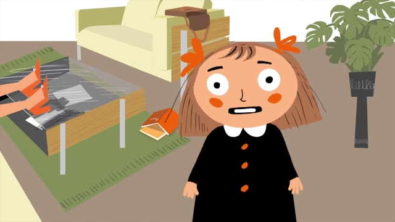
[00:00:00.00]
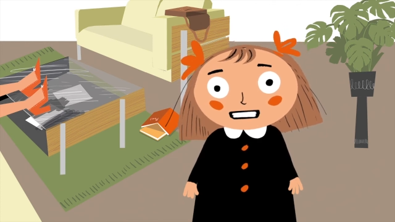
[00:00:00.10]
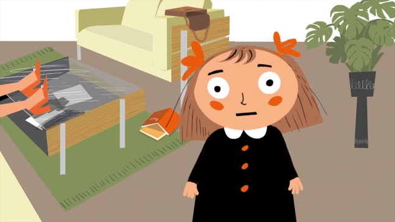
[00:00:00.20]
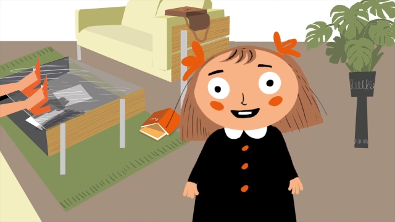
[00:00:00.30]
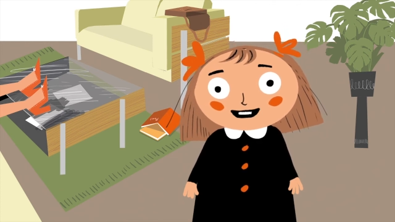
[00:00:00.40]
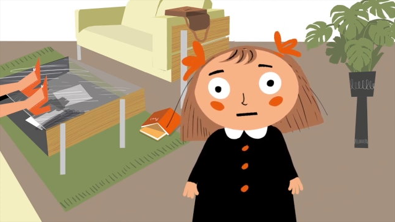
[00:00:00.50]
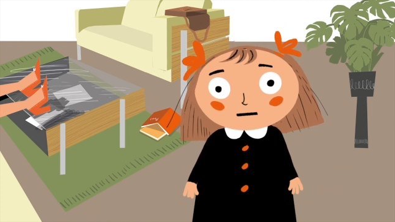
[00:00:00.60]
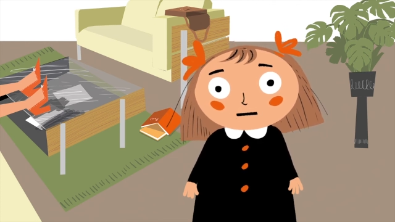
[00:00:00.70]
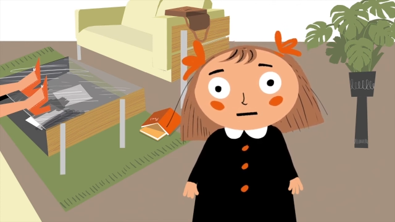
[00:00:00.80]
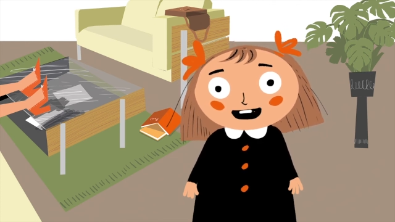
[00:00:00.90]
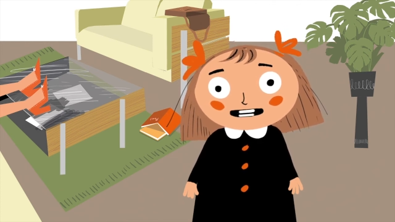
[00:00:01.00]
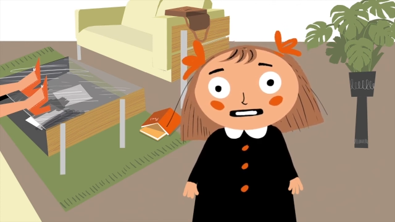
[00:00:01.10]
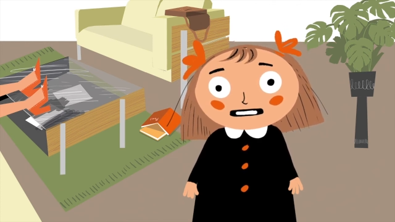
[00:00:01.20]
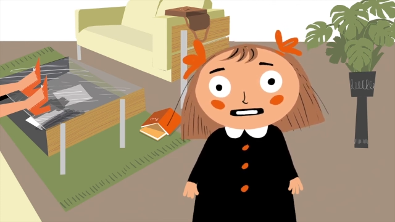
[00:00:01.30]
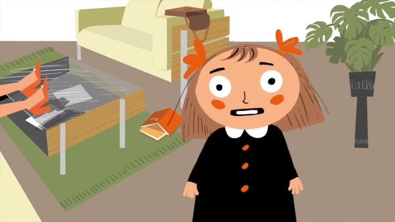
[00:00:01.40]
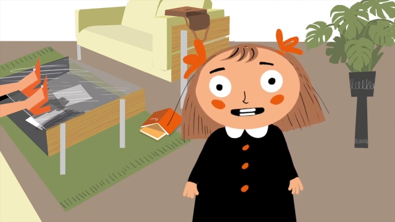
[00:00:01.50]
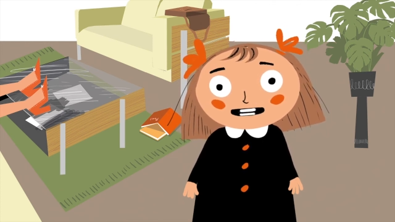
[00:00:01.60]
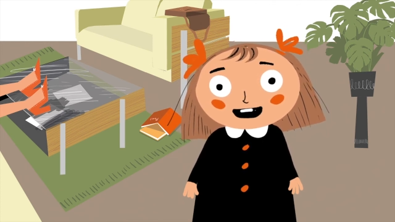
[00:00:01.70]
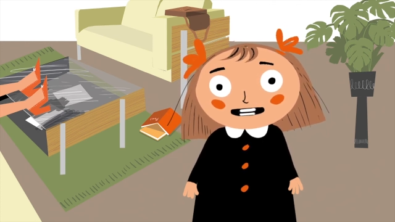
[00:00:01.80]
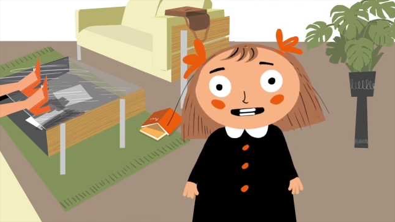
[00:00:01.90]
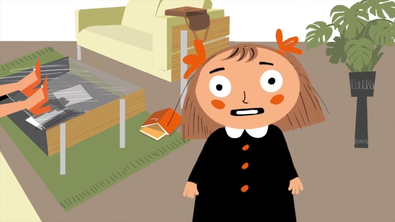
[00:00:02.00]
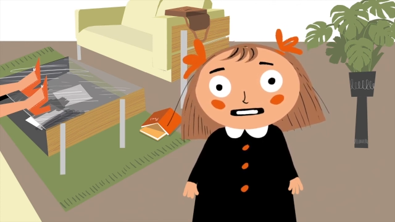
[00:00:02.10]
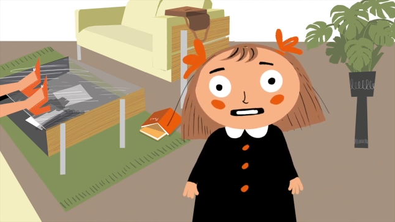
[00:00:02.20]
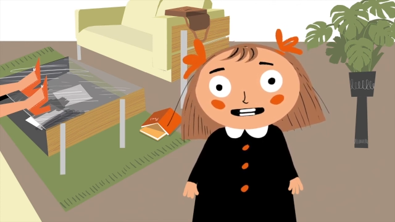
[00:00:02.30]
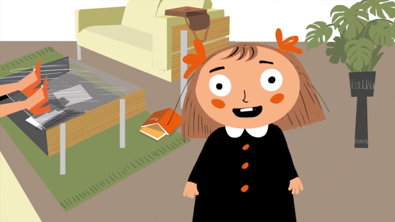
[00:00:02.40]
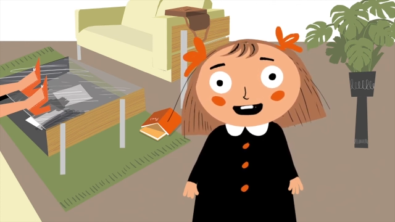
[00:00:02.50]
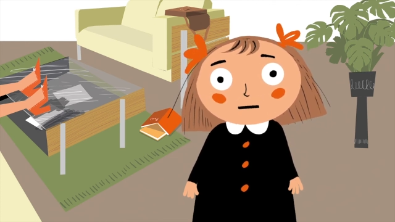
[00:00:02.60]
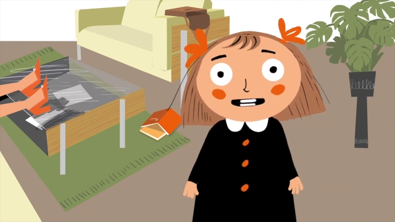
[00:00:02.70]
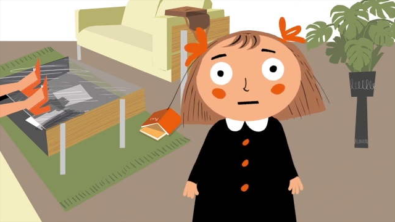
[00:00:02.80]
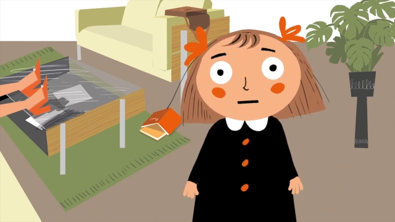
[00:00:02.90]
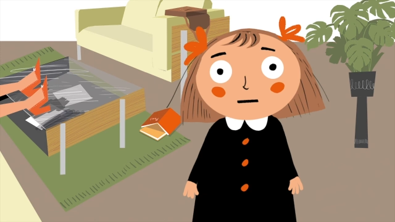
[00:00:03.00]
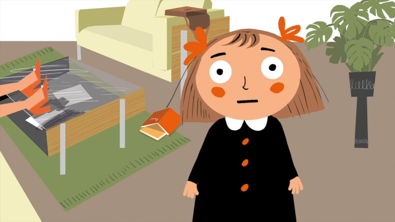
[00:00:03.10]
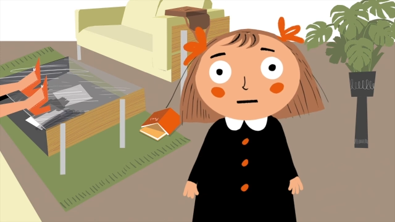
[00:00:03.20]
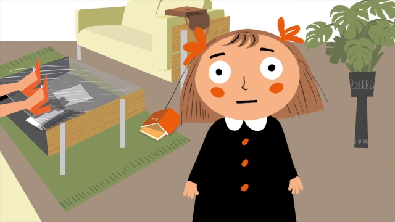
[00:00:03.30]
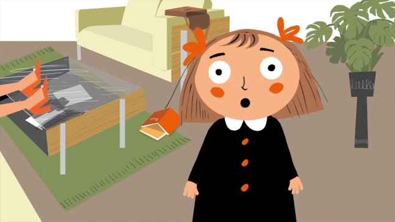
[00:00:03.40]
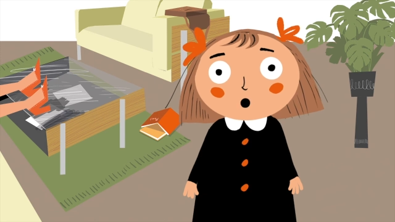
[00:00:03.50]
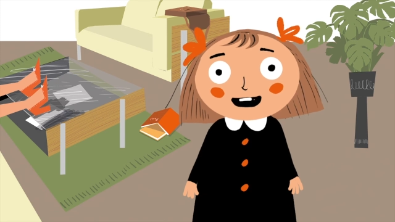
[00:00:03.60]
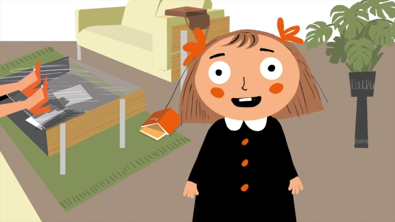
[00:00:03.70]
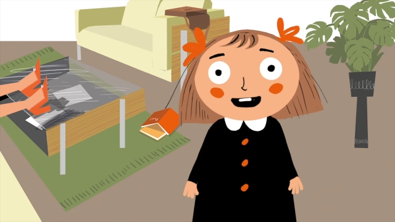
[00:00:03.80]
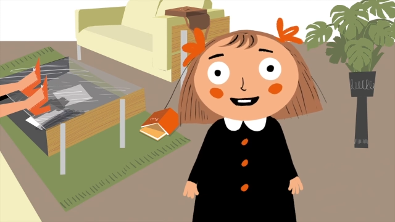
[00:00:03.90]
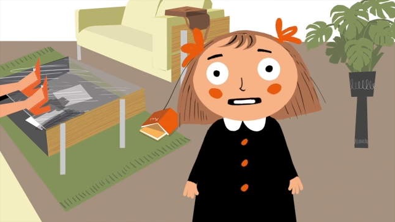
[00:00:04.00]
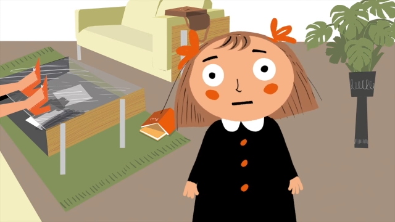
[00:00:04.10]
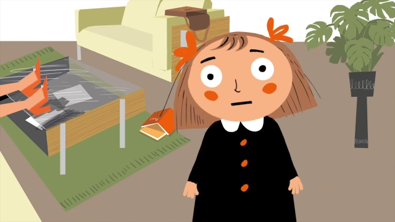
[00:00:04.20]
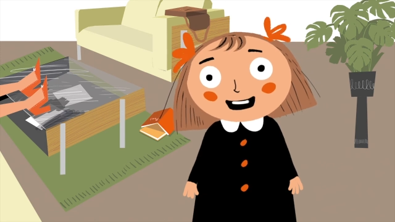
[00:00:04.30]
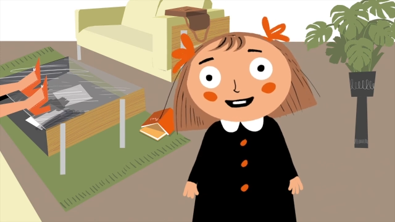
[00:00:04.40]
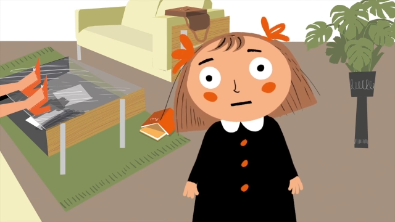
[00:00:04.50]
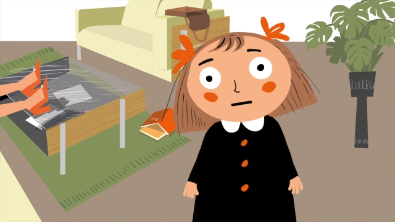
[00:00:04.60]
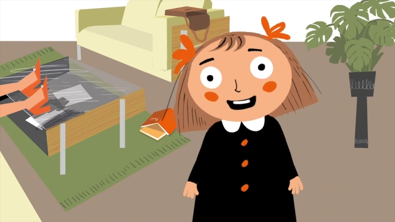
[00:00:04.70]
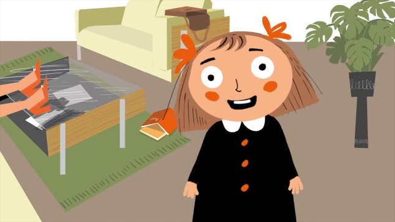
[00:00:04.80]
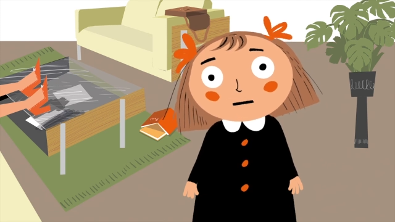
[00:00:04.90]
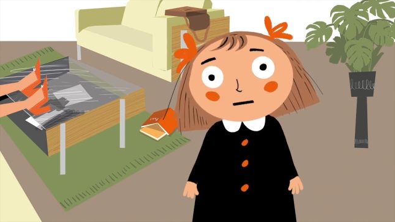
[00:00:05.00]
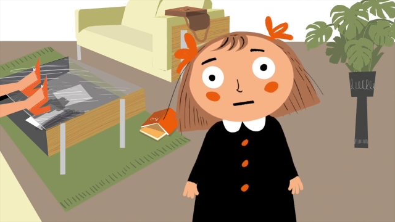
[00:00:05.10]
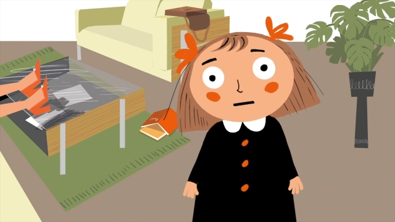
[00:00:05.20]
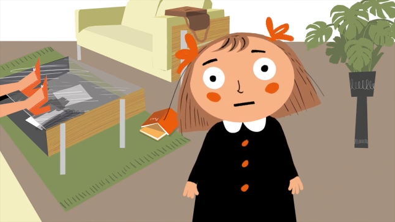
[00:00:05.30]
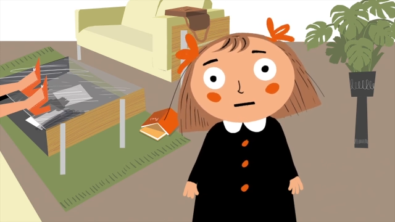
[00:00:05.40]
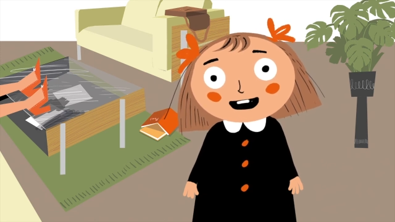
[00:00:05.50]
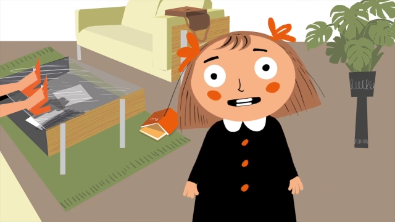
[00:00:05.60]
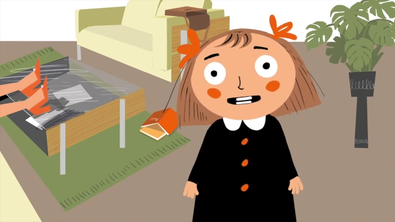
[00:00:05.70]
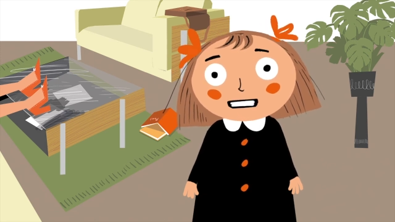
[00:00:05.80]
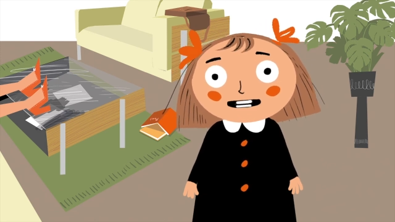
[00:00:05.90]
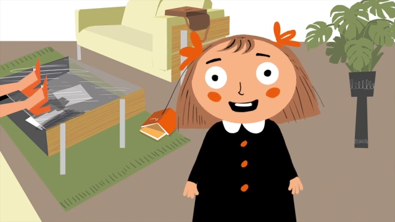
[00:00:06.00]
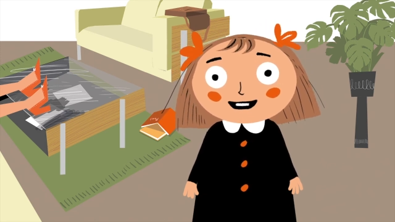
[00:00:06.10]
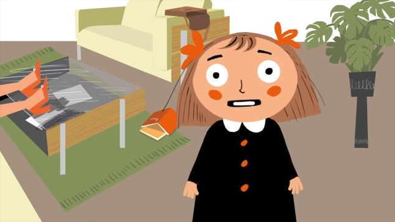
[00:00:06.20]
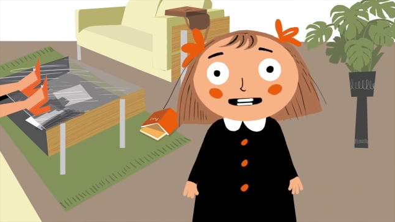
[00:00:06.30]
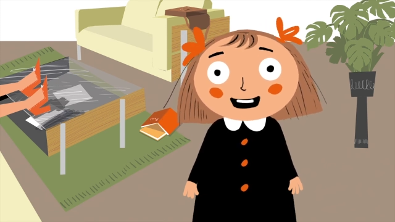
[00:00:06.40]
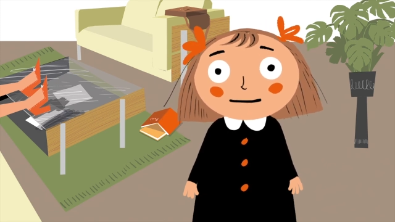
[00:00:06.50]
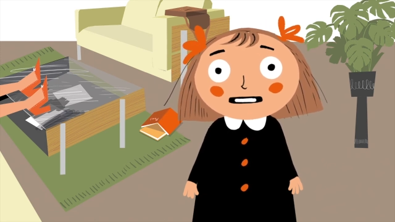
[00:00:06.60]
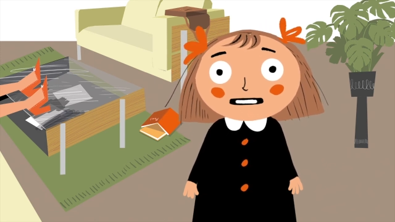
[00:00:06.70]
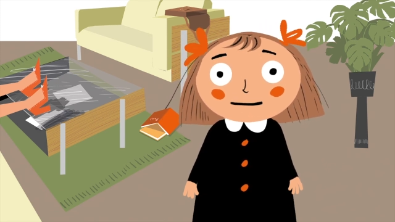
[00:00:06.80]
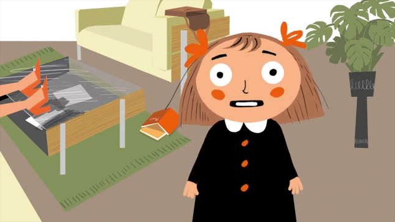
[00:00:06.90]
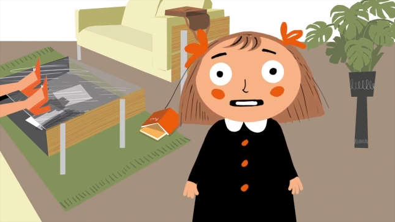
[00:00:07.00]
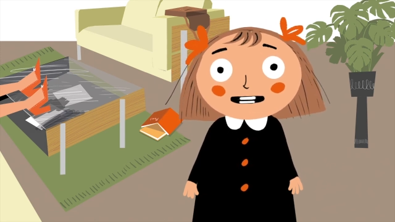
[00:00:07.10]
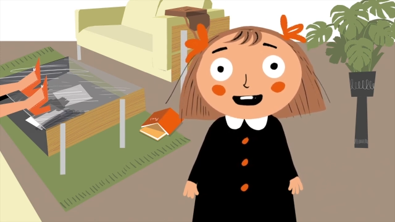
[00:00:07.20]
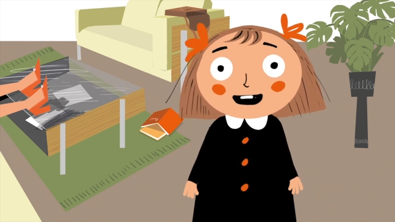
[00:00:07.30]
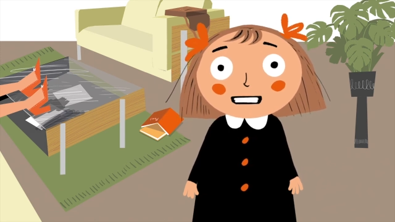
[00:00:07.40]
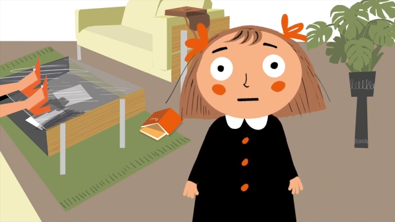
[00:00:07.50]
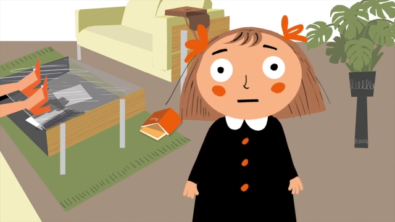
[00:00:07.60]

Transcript: Nobody's mouth can be seen.